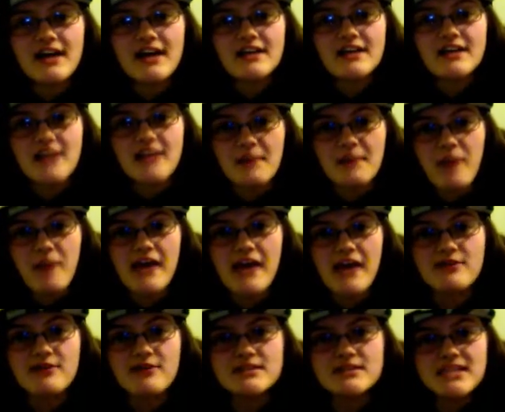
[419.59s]
Like,
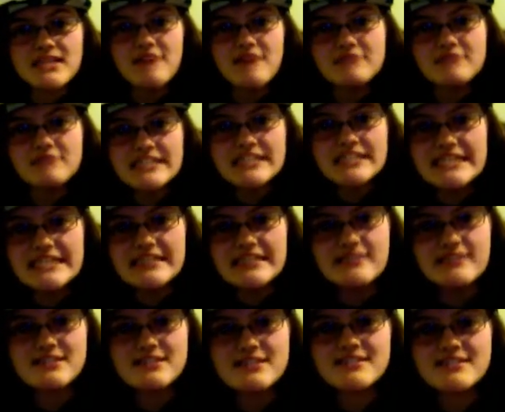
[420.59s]
penguins have
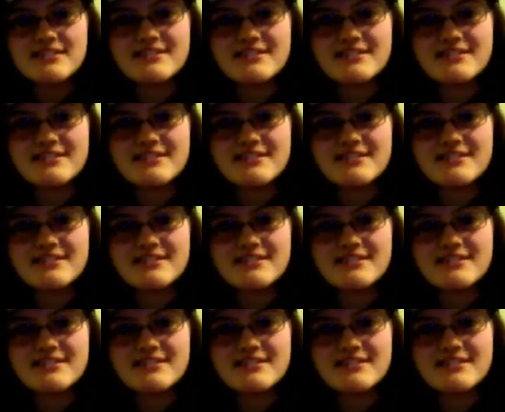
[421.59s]
knees.